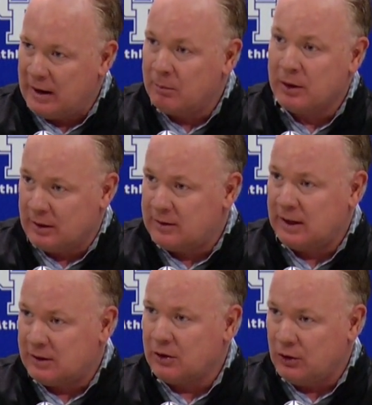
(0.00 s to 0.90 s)
I am going to
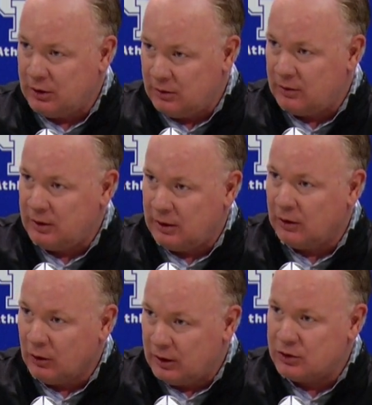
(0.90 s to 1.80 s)
take the good
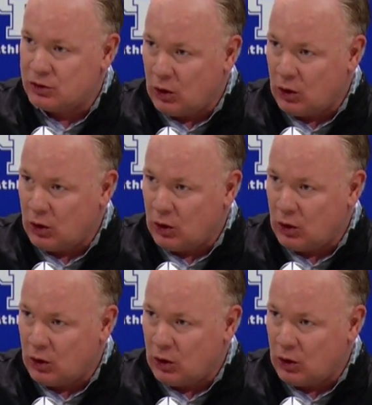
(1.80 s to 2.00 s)
and